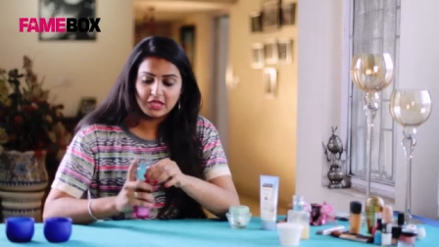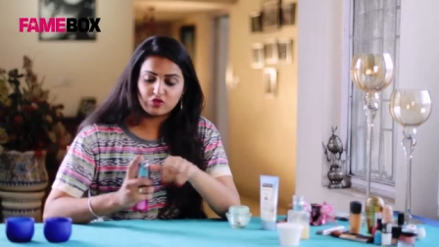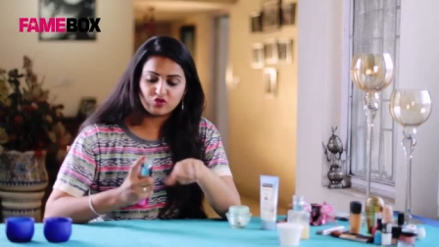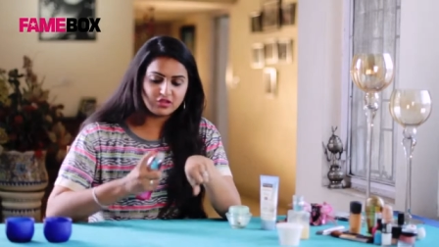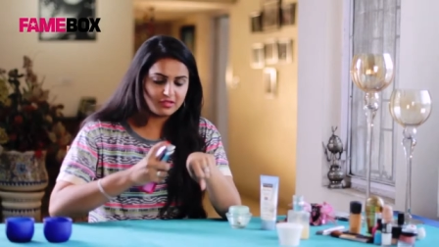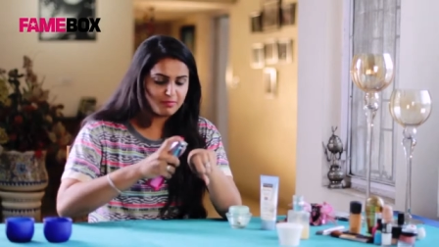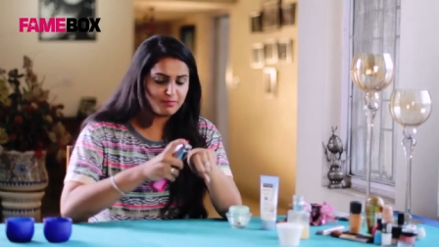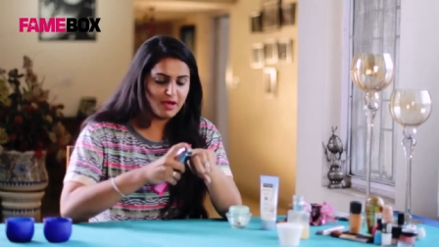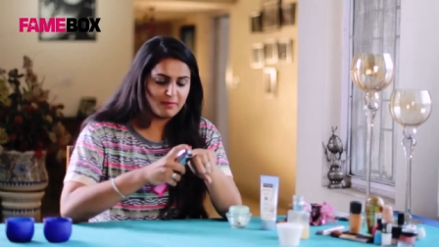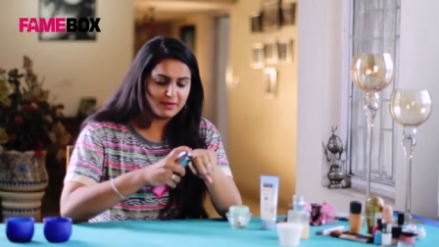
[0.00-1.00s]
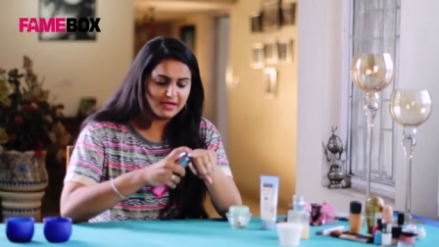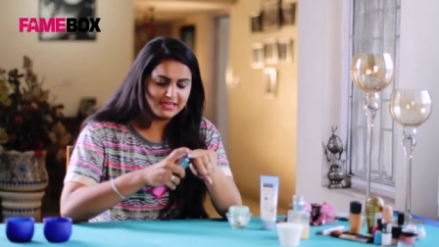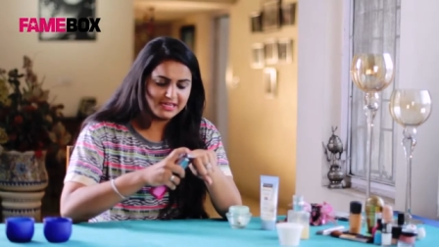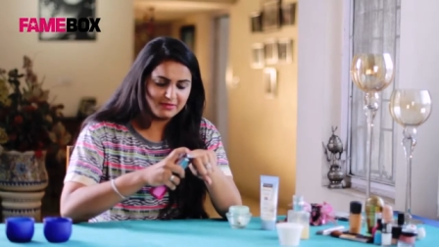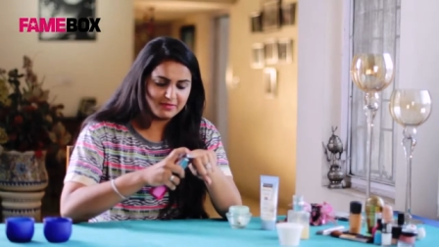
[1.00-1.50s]
You just pump a
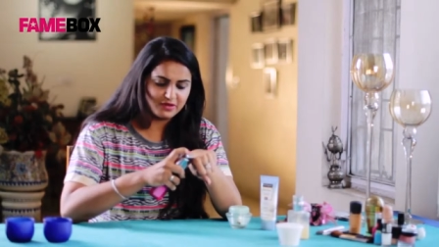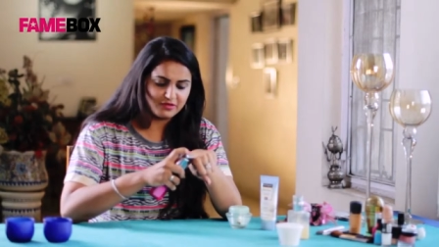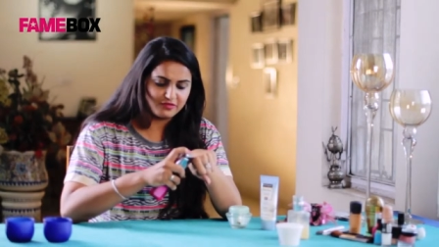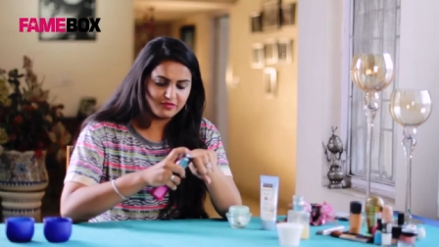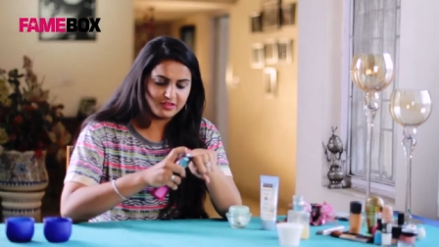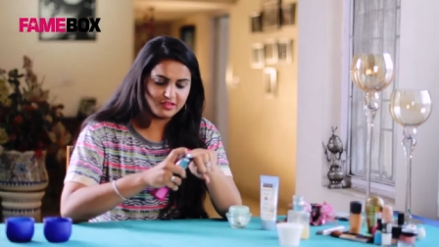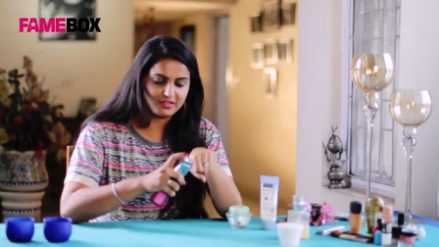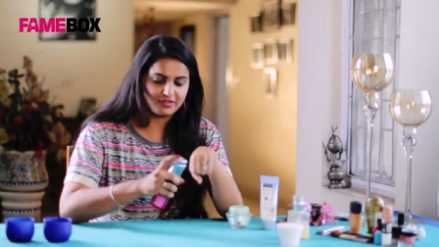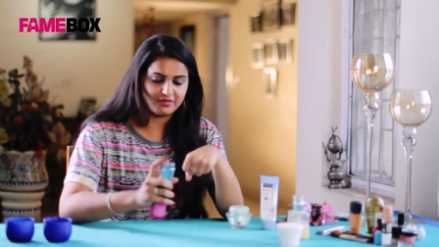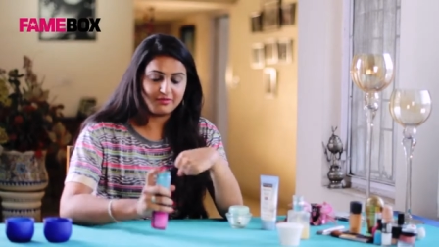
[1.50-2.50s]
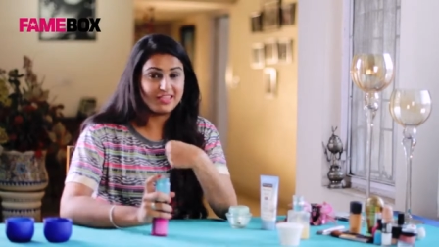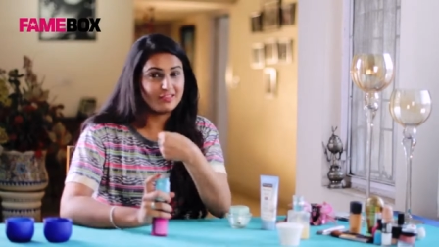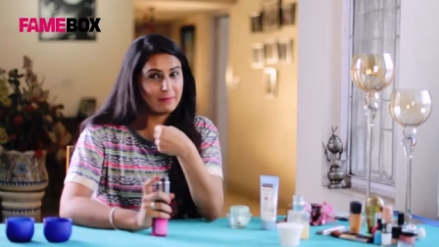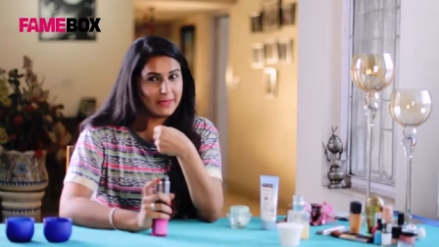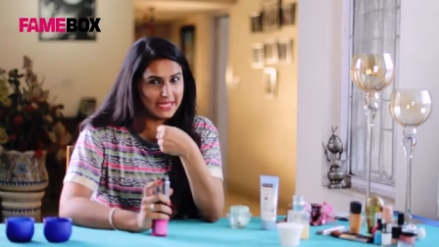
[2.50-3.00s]
little bit of this serum.
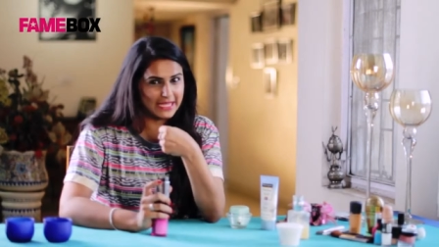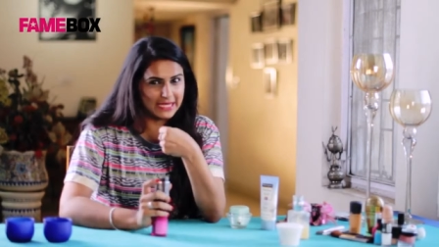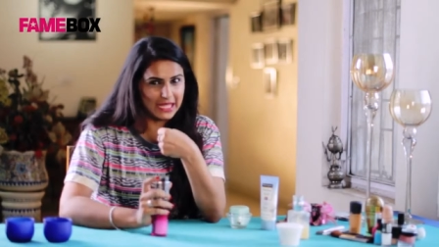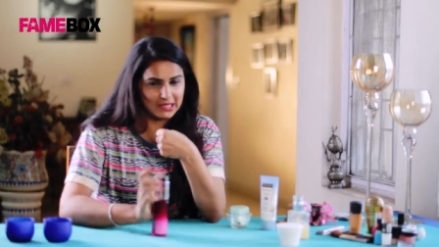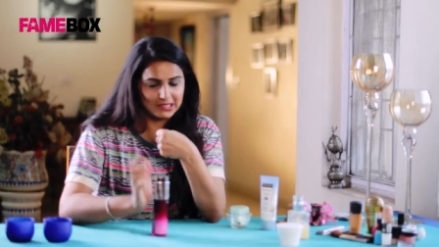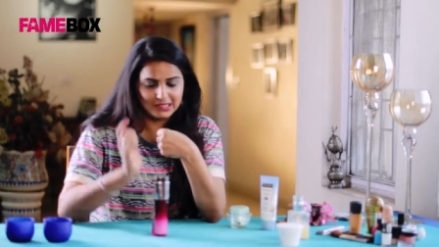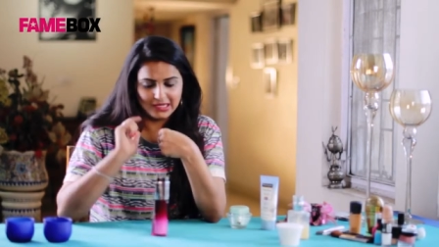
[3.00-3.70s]
It's pink in color.